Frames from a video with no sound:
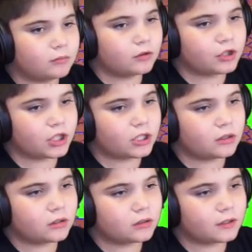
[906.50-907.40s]
Blue chicken,
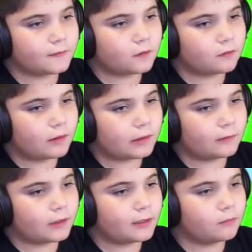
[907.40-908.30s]
you know what
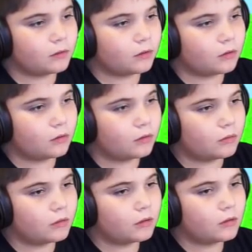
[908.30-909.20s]
I really blew.
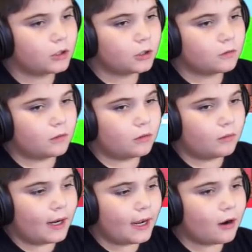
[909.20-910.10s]

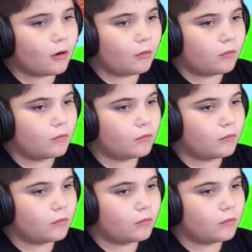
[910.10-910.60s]
Whoa, ow.